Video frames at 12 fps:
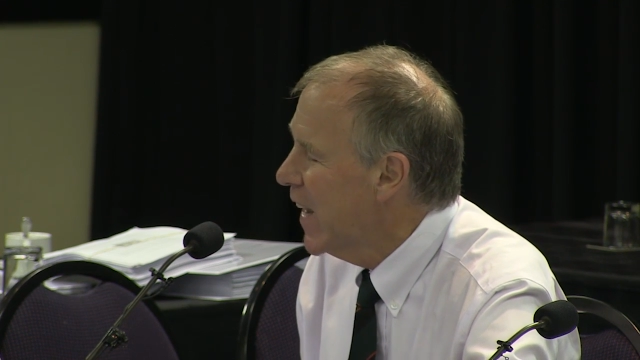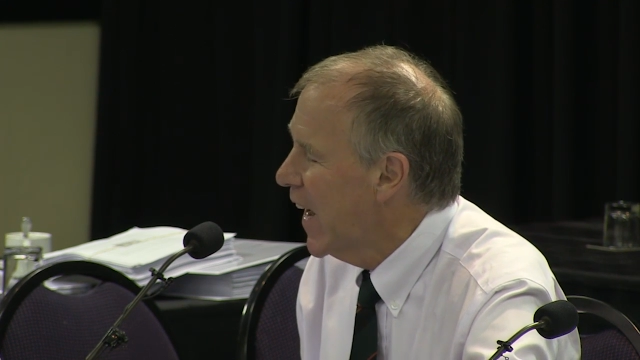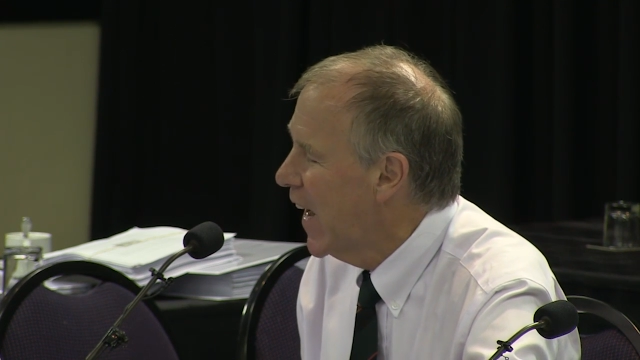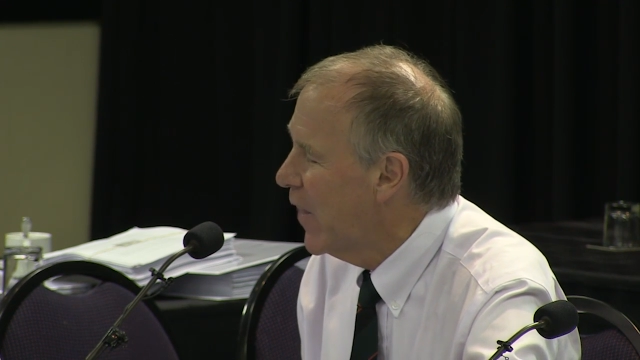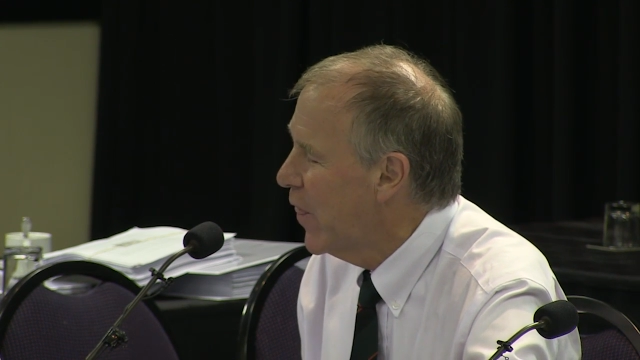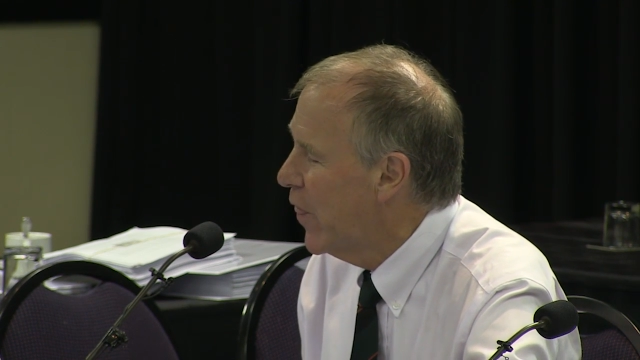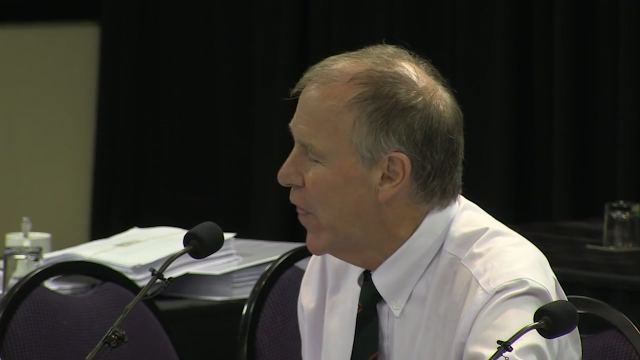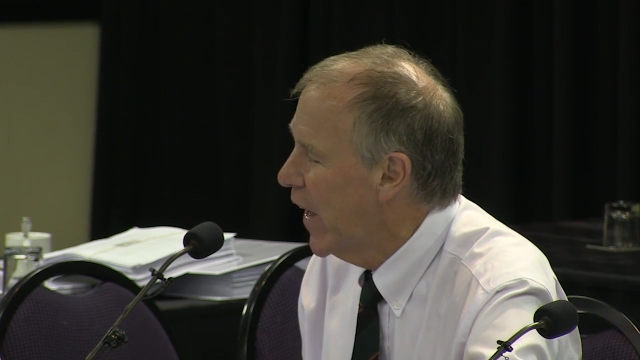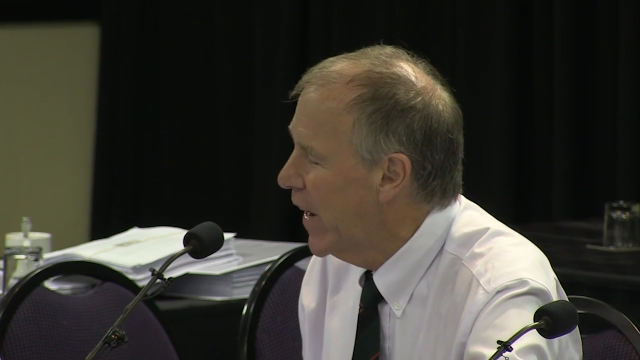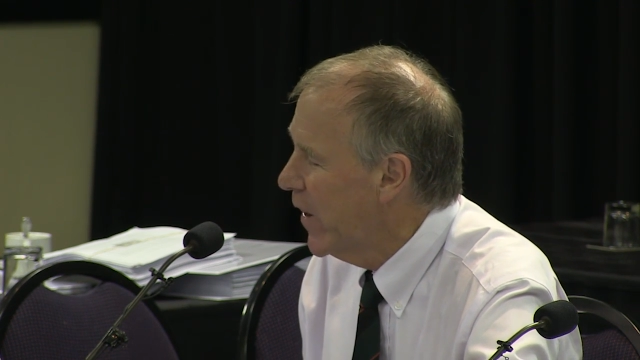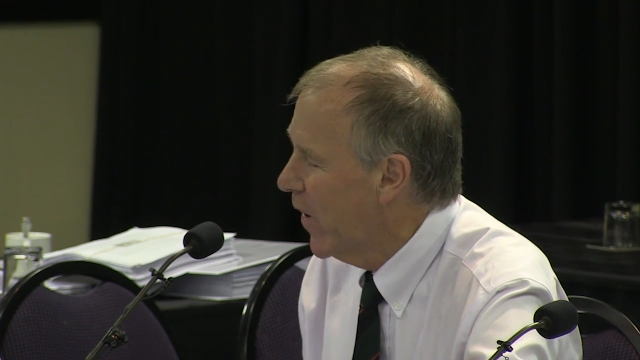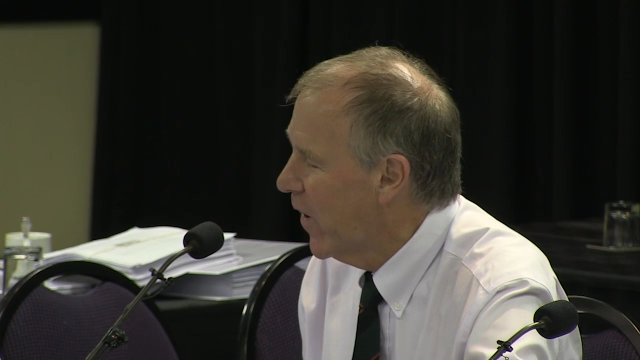And
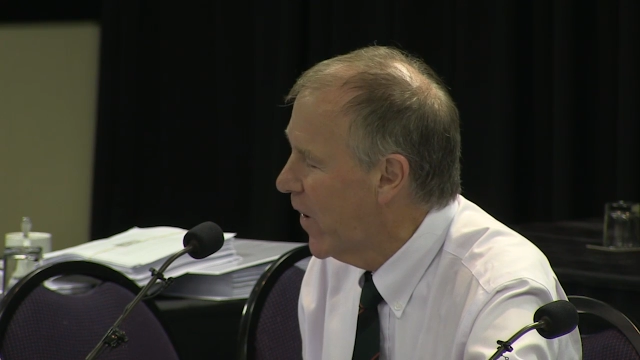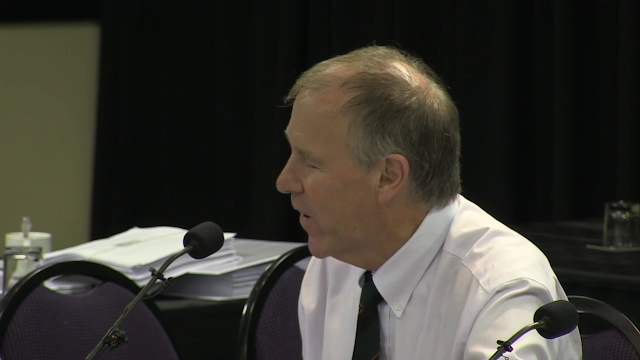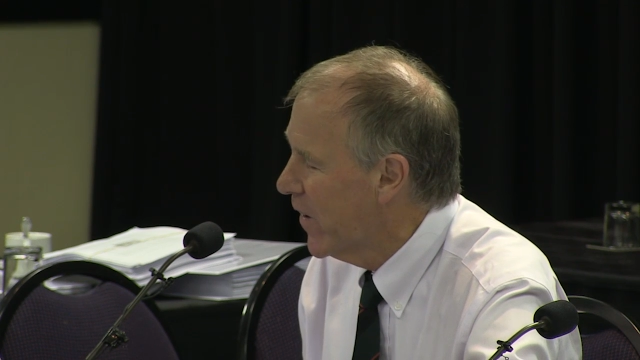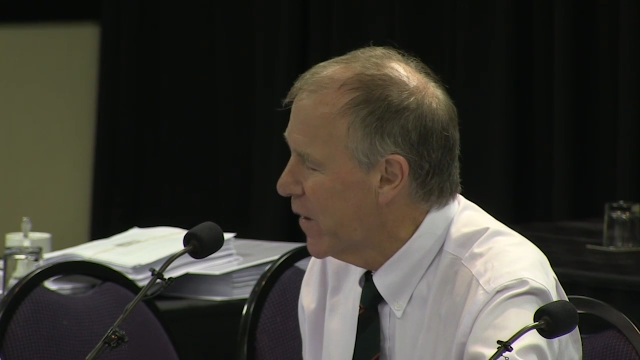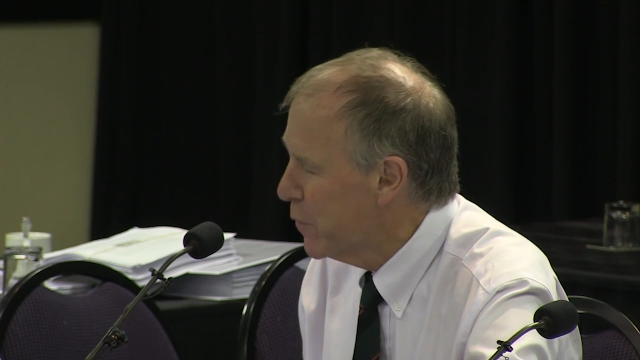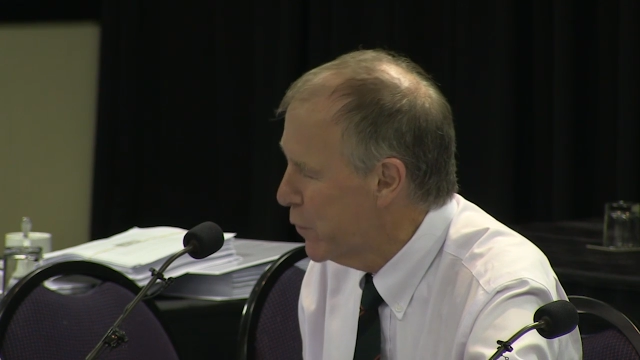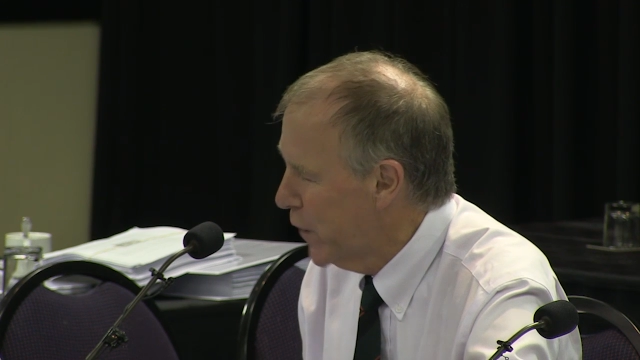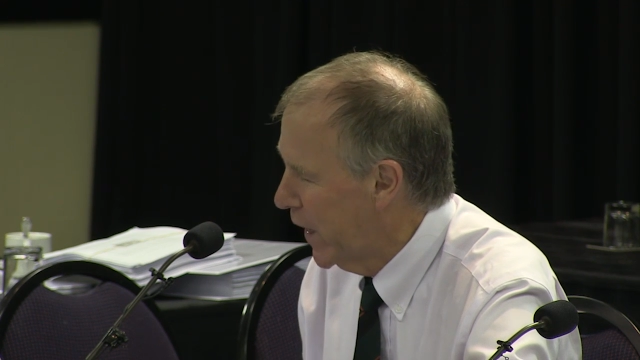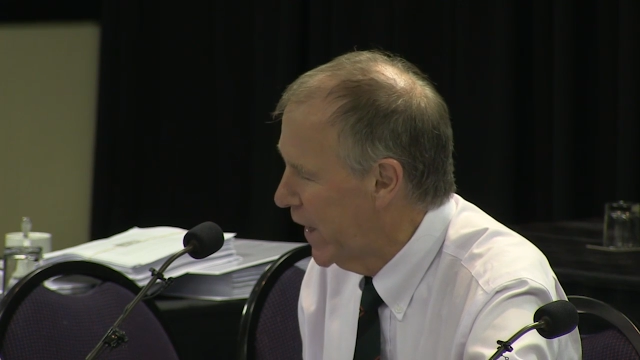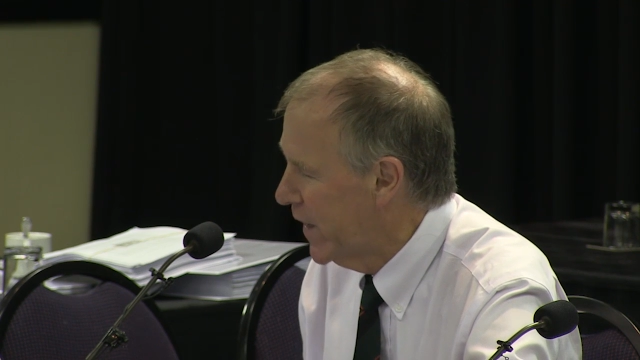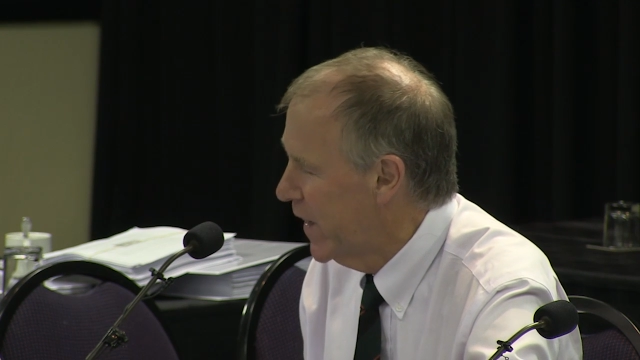they are fine.